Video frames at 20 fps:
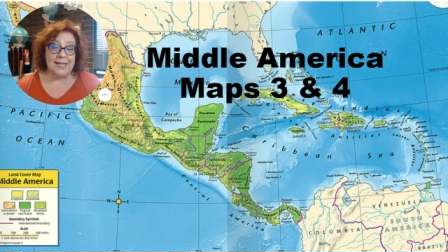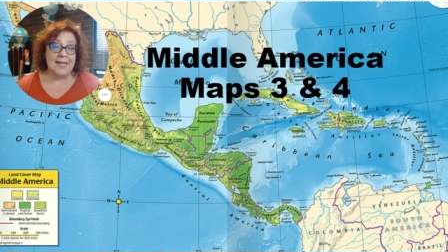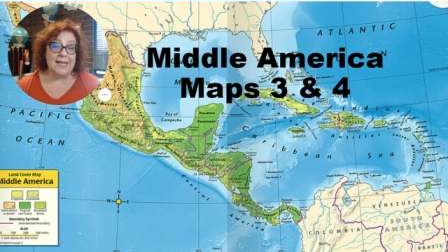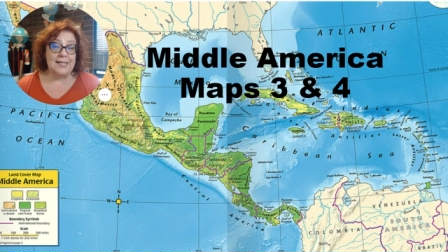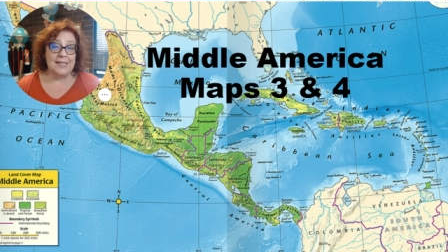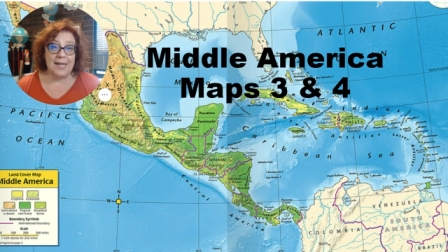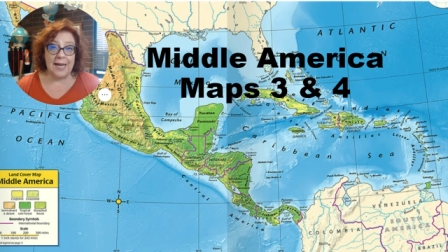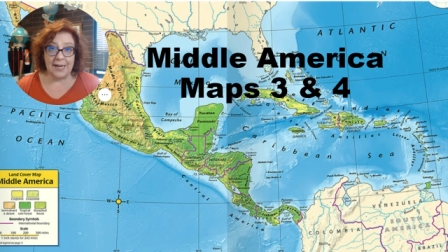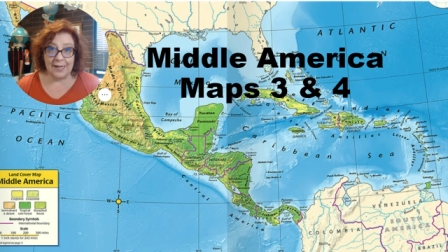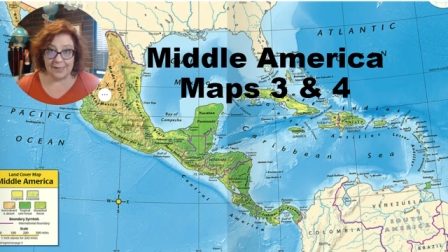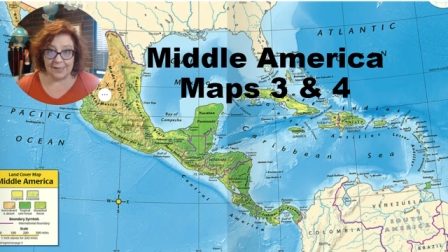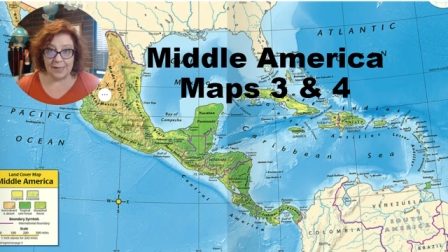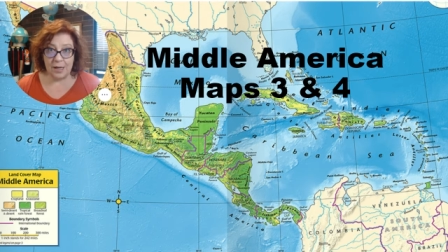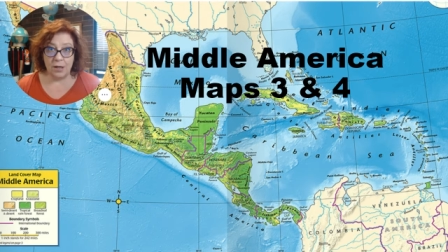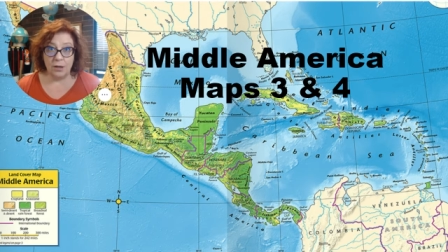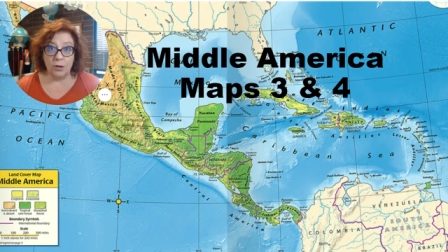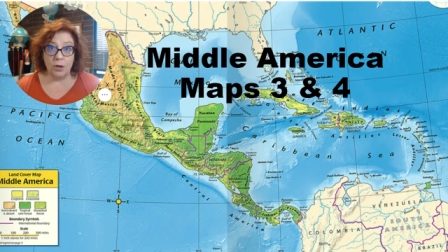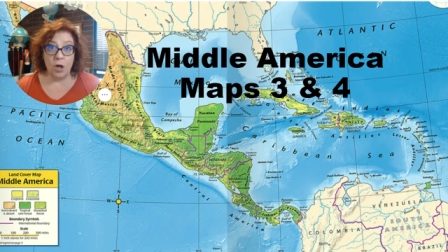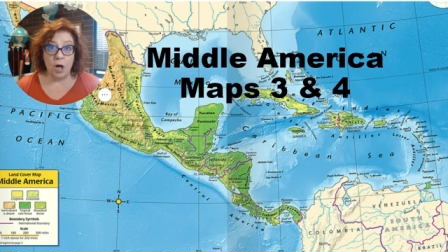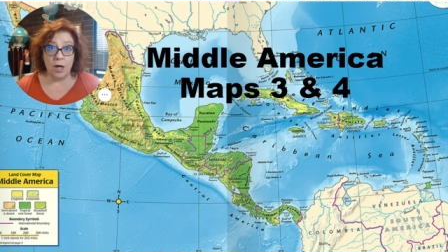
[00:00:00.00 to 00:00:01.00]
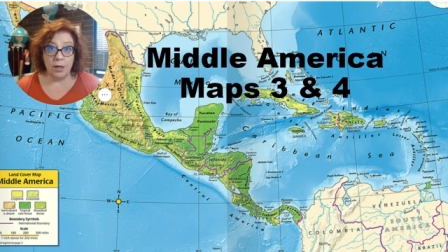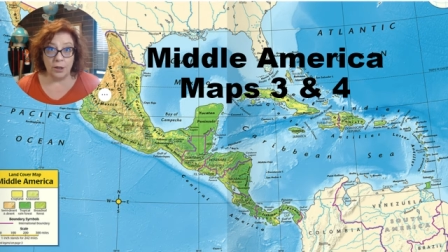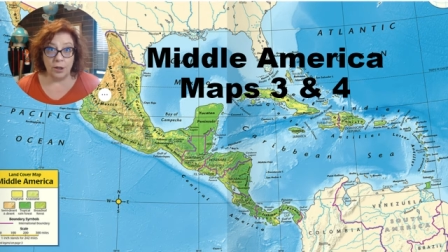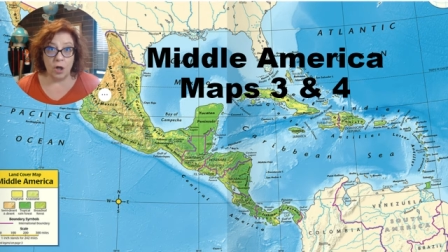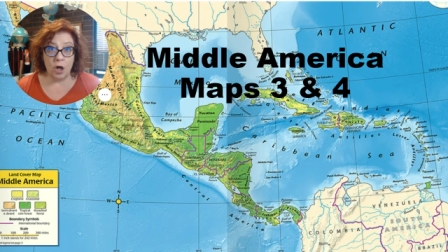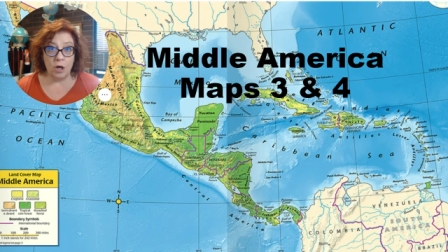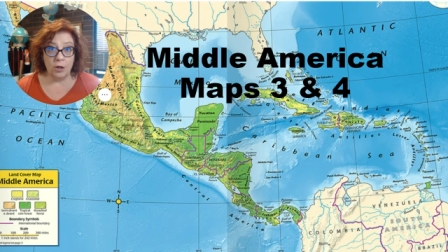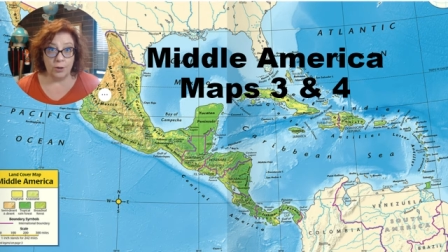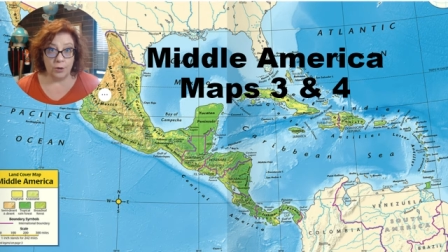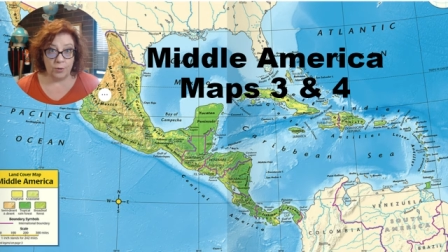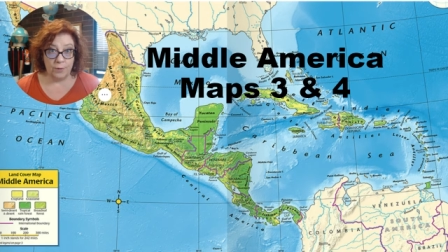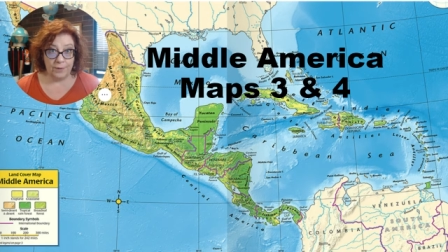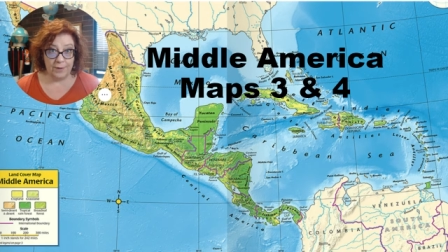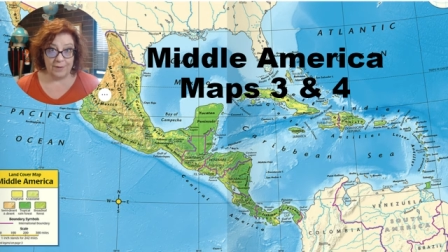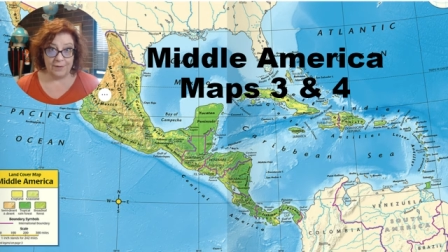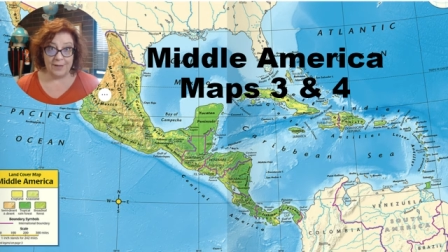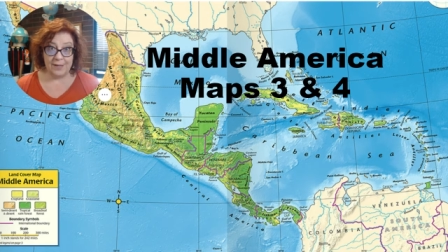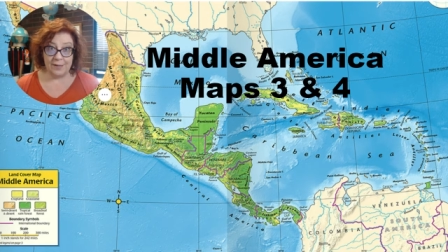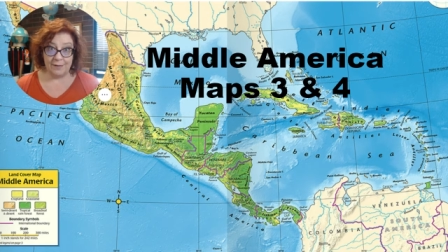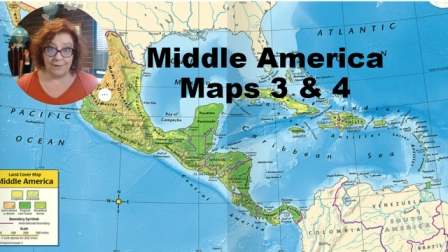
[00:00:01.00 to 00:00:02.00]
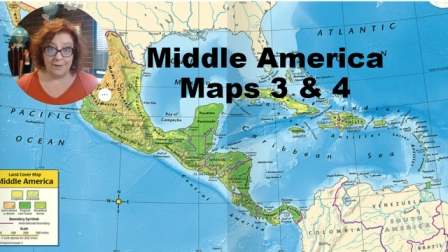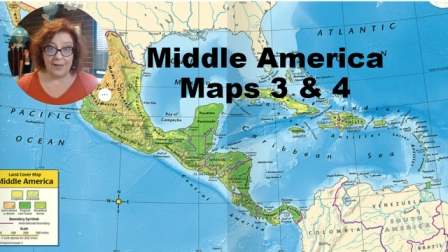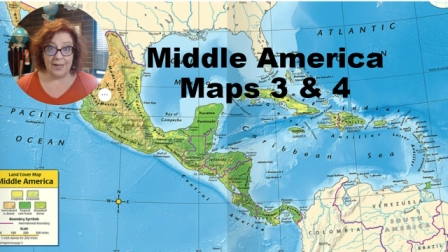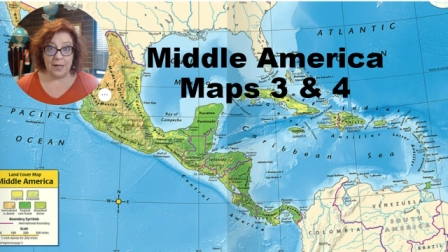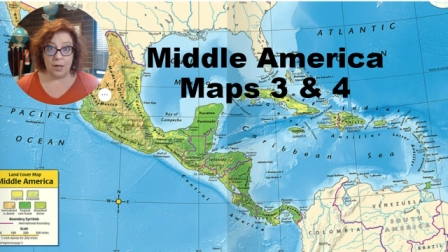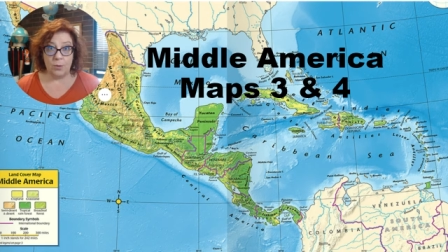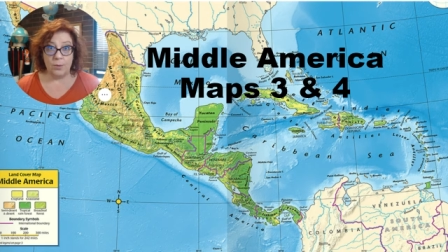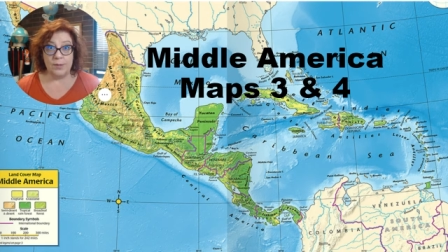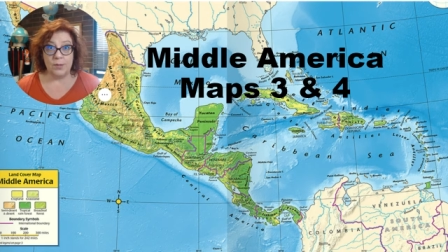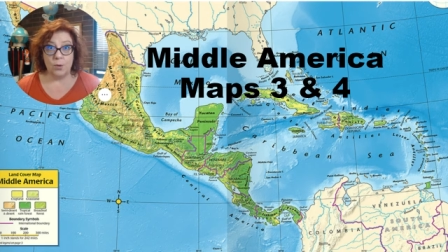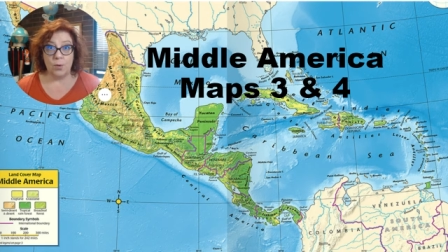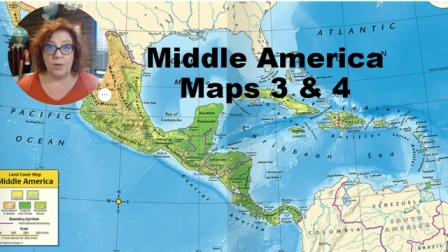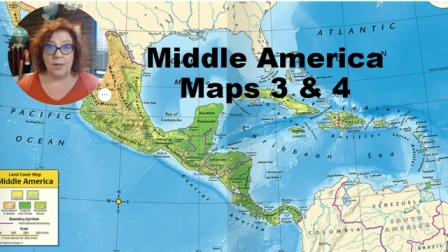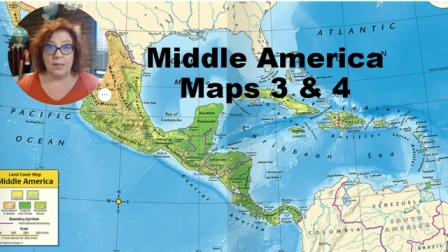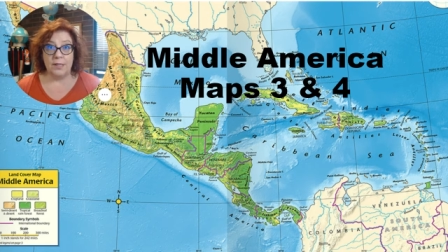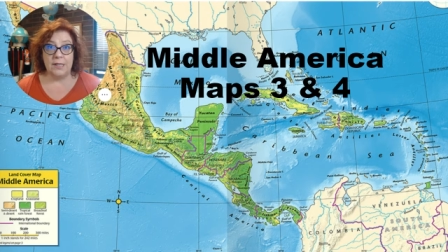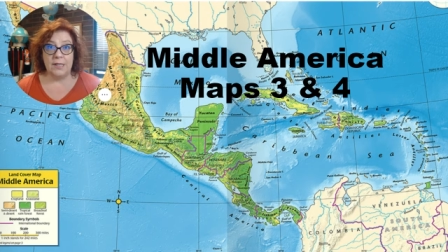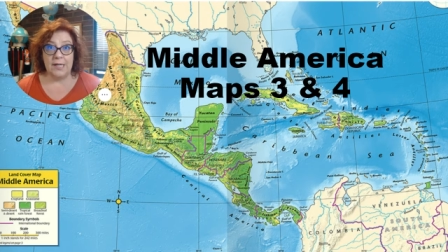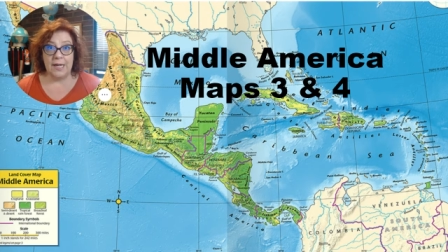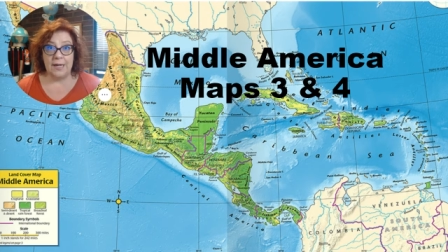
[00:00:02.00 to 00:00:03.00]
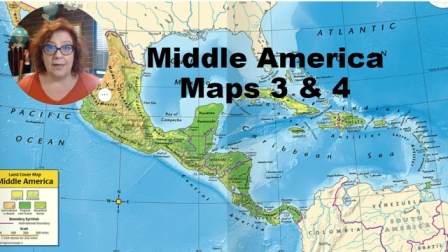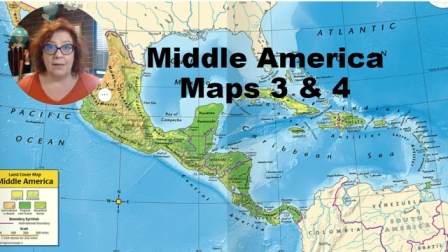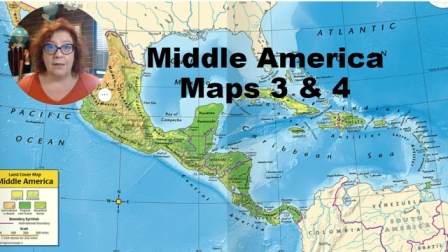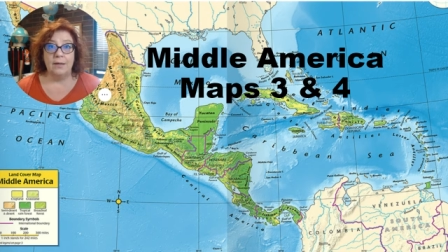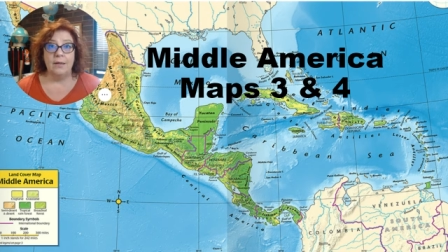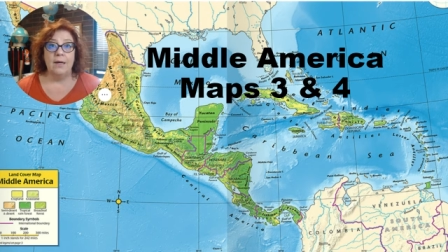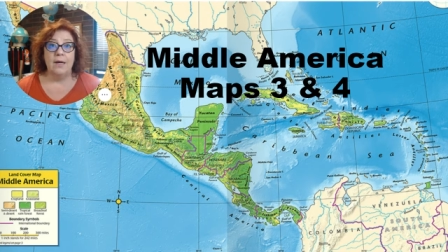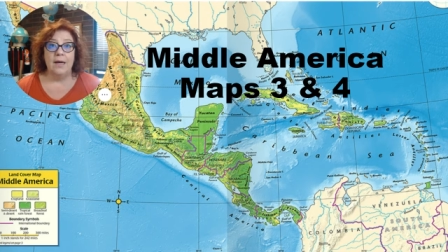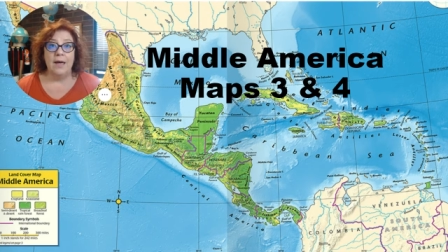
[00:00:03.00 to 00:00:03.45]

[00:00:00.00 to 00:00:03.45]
it takes a lot longer than this video is going to take.